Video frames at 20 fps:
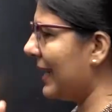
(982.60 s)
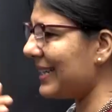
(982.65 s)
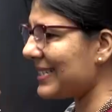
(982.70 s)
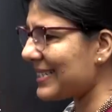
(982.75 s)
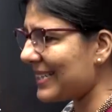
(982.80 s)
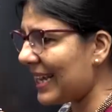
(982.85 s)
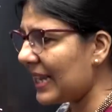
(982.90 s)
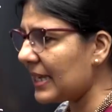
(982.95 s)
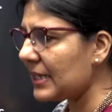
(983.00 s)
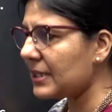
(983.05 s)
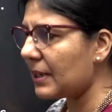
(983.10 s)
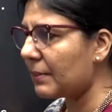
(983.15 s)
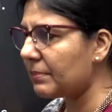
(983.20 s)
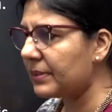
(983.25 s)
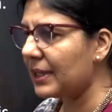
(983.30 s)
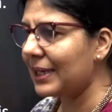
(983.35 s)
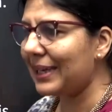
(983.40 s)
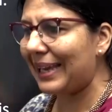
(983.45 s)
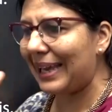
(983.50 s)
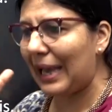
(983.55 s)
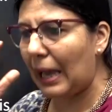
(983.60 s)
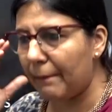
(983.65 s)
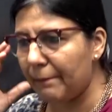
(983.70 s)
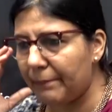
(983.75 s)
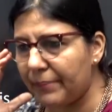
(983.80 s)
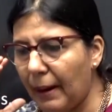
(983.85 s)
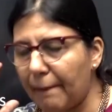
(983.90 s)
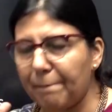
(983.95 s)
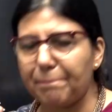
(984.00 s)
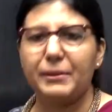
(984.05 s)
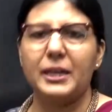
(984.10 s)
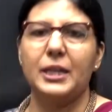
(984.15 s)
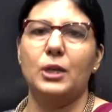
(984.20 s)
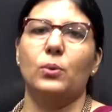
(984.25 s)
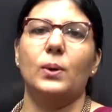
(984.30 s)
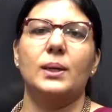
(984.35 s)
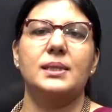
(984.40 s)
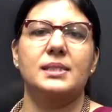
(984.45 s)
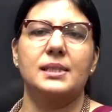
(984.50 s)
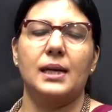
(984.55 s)
It's like something abruptly
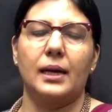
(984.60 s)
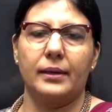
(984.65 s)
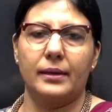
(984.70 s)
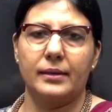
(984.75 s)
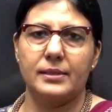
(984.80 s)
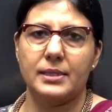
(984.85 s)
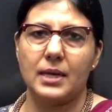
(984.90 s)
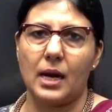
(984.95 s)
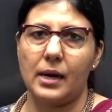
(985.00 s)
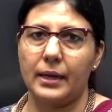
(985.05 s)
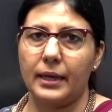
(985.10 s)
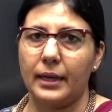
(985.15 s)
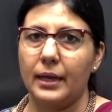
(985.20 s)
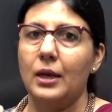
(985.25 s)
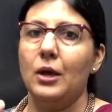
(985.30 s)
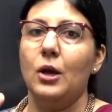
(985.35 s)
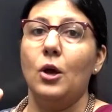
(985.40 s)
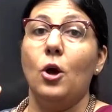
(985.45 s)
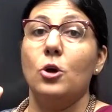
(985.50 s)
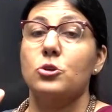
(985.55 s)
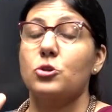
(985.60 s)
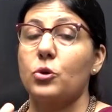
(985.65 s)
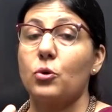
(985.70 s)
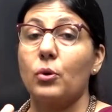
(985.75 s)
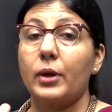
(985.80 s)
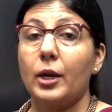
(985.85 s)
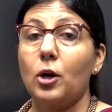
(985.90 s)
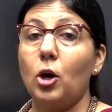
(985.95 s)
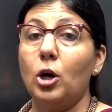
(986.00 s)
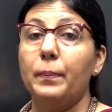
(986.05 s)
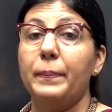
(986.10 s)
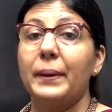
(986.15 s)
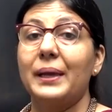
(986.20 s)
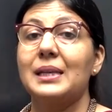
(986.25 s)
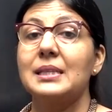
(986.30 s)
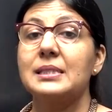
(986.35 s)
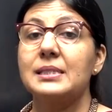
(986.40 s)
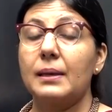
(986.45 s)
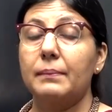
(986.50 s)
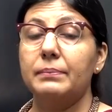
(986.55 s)
you are starting. So you cannot
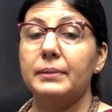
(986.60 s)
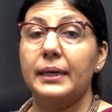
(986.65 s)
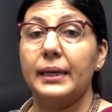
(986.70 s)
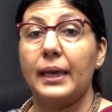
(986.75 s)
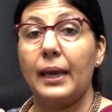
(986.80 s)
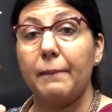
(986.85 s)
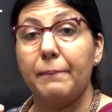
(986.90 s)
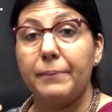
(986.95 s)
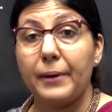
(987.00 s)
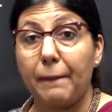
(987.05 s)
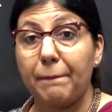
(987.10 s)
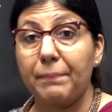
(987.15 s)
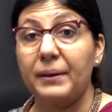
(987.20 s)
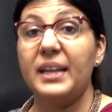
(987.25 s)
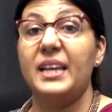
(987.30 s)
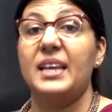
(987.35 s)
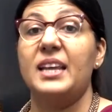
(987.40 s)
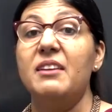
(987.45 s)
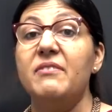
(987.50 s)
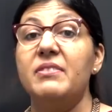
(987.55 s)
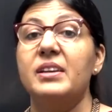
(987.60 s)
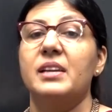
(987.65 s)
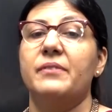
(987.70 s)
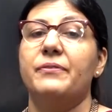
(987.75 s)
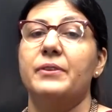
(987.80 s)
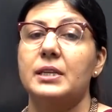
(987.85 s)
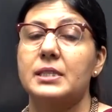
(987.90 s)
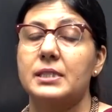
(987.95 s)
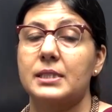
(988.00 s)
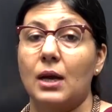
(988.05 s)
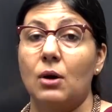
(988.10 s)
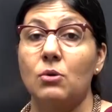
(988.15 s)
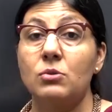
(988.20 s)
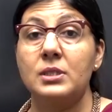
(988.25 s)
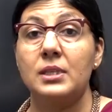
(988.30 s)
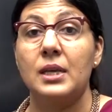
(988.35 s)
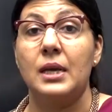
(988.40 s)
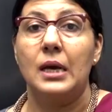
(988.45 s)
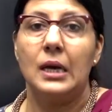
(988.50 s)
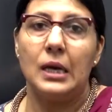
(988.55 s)
begin something abruptly even if it
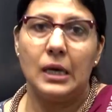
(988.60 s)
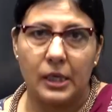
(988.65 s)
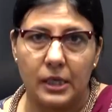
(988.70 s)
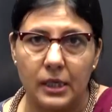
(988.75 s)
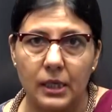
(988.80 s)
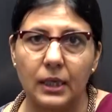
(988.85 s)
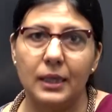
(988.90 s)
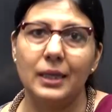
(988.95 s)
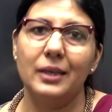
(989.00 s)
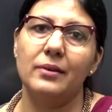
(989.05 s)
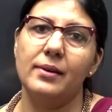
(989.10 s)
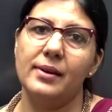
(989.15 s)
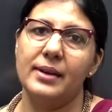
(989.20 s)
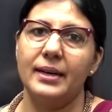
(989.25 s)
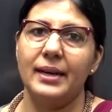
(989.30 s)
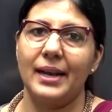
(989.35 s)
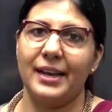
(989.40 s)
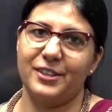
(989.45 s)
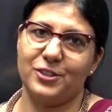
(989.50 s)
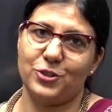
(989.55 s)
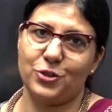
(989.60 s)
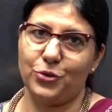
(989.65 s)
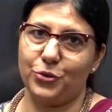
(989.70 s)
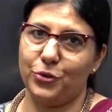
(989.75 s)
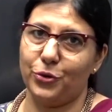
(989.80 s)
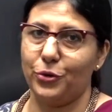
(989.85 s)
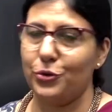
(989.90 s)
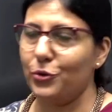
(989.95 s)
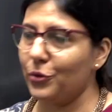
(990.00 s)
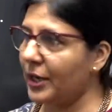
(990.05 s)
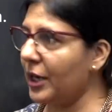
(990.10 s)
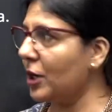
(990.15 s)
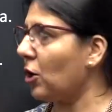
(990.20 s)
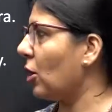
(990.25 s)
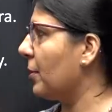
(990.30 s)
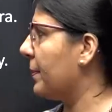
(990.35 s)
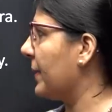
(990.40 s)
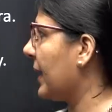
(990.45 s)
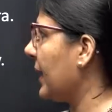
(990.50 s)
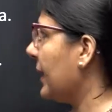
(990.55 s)
sounds really, really nice to you. You
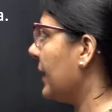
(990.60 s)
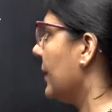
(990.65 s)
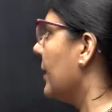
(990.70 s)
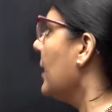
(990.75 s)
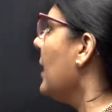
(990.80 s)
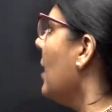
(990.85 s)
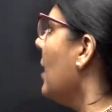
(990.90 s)
cannot begin it.